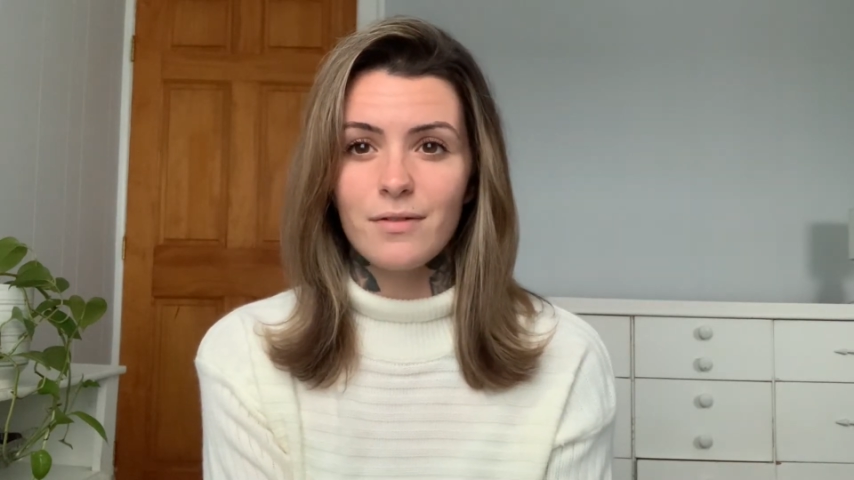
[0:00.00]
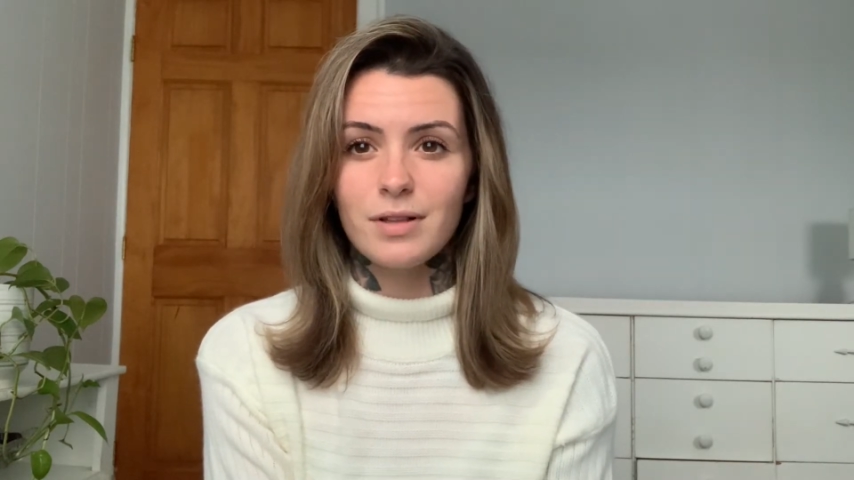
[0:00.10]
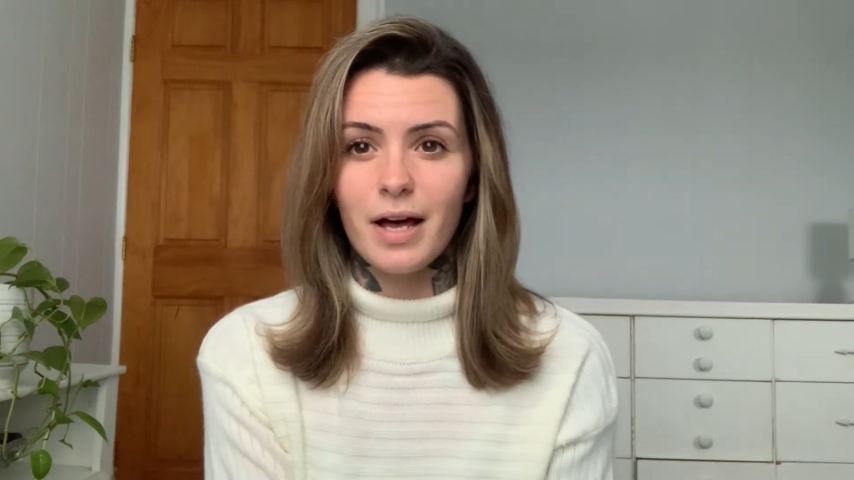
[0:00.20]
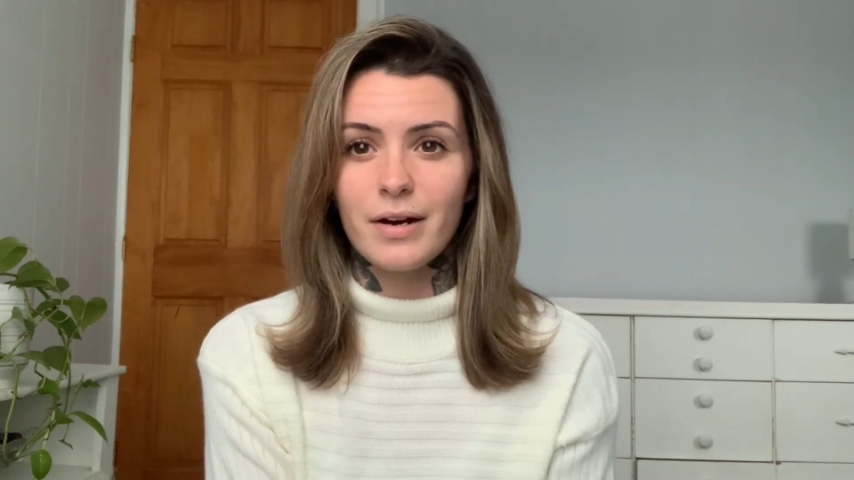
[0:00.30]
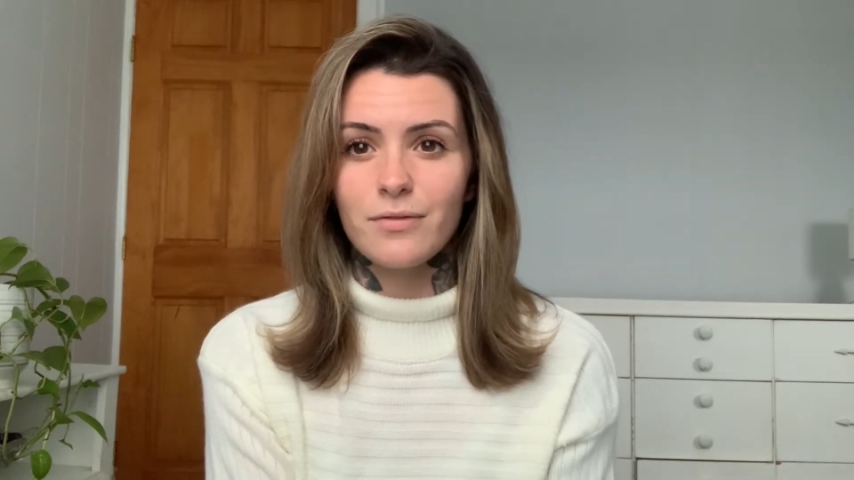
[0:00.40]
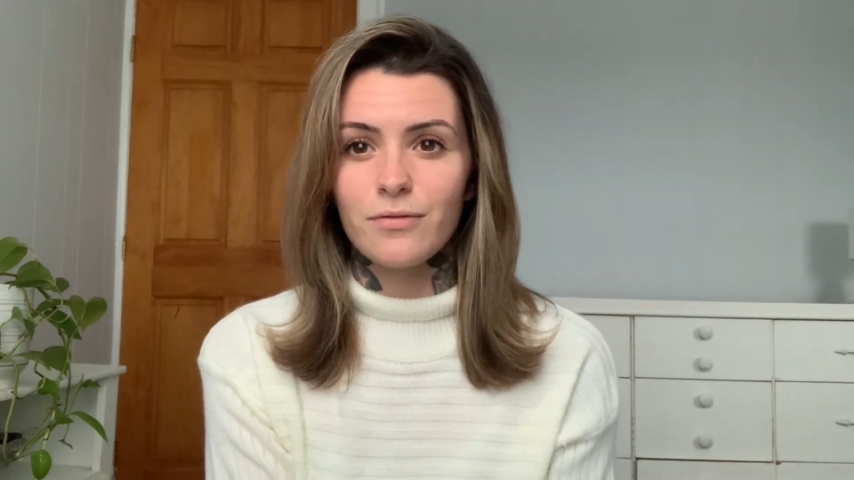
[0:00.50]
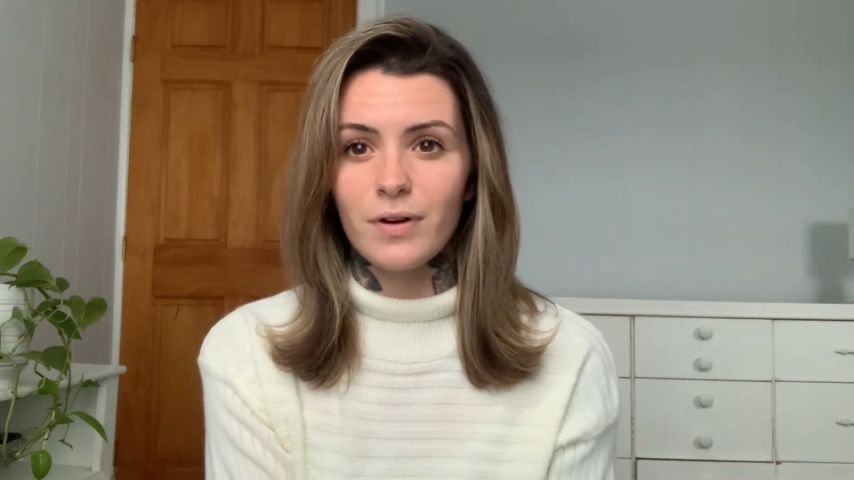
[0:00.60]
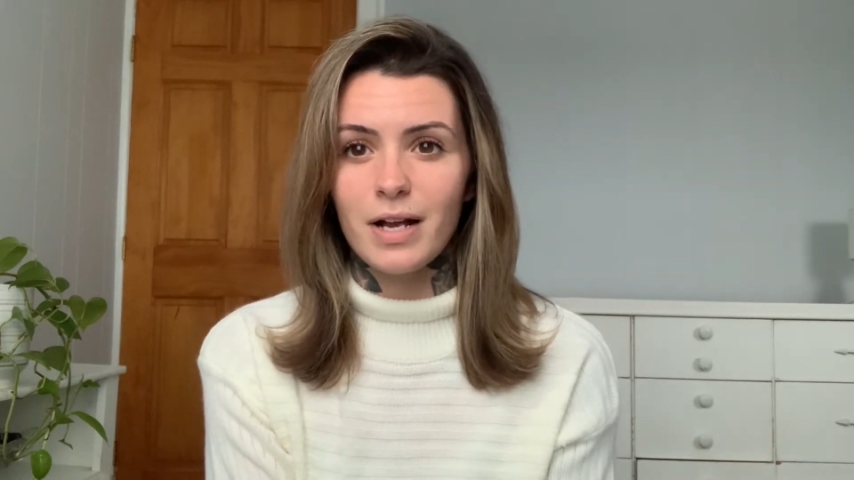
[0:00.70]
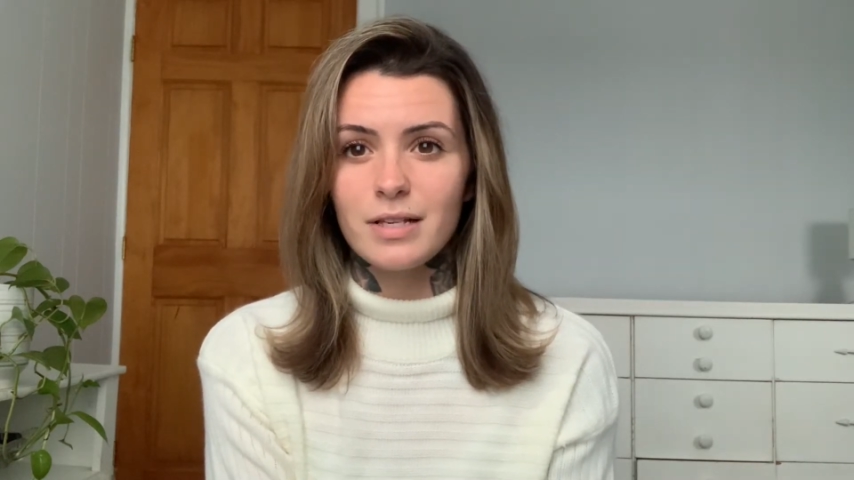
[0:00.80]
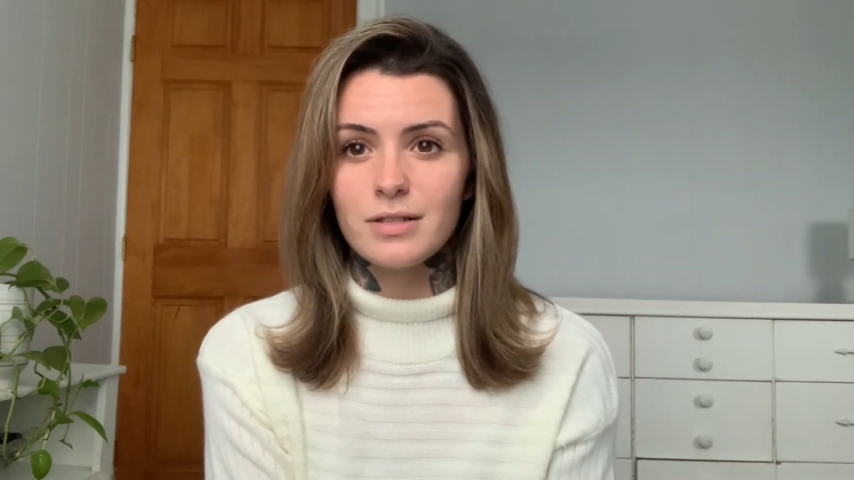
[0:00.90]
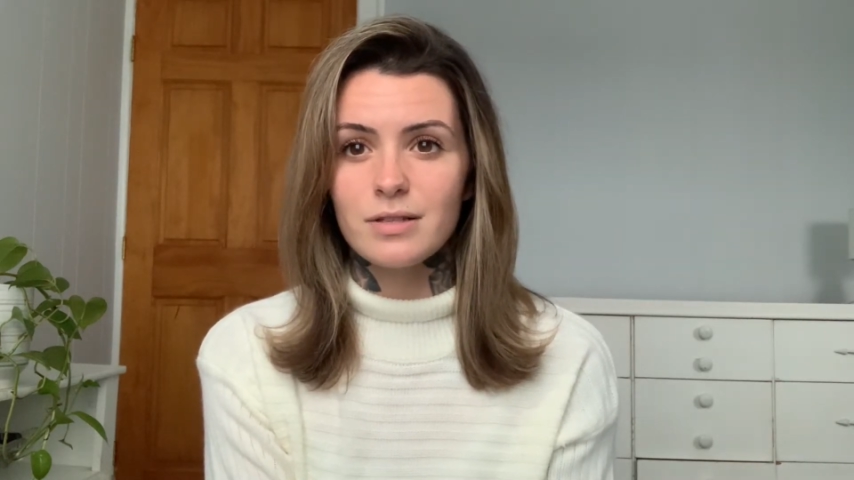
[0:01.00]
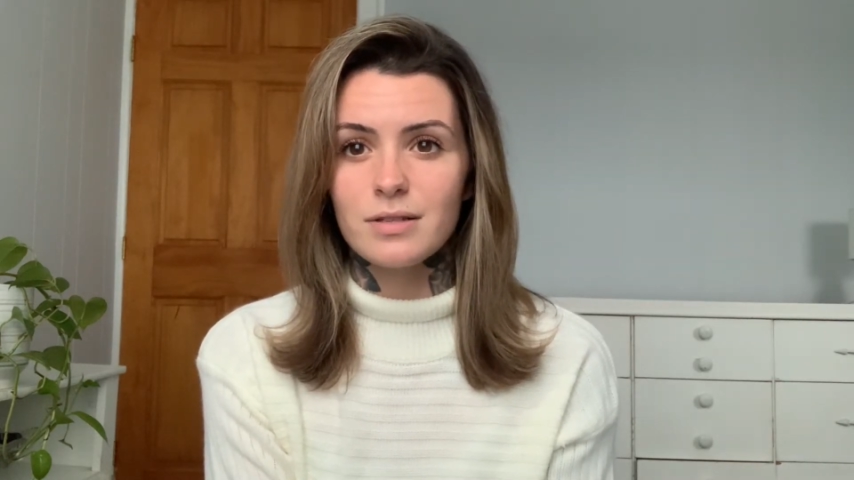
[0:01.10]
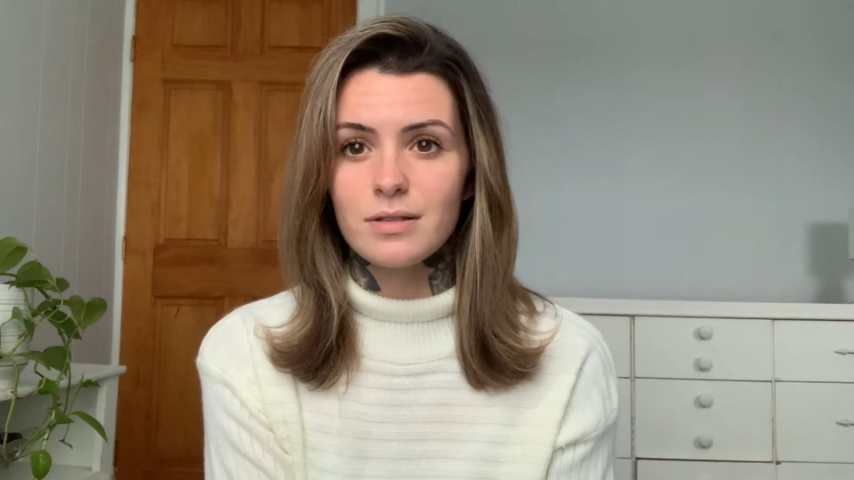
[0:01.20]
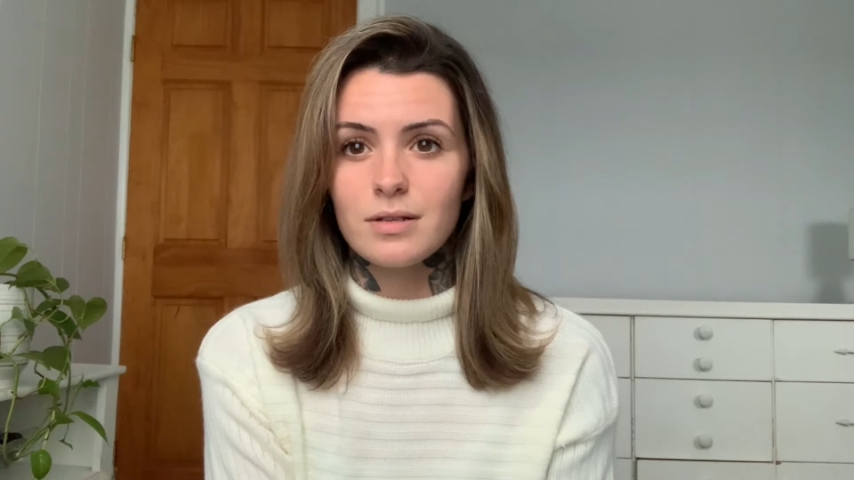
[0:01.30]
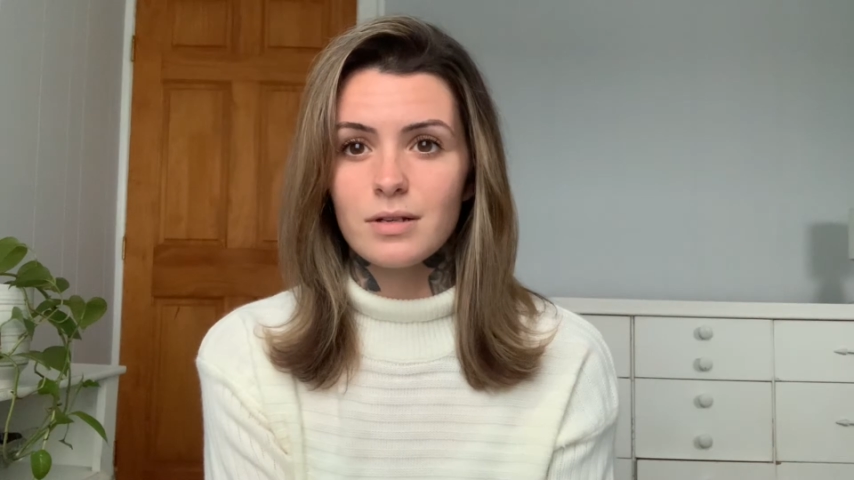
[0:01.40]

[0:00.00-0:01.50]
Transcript: lot of friends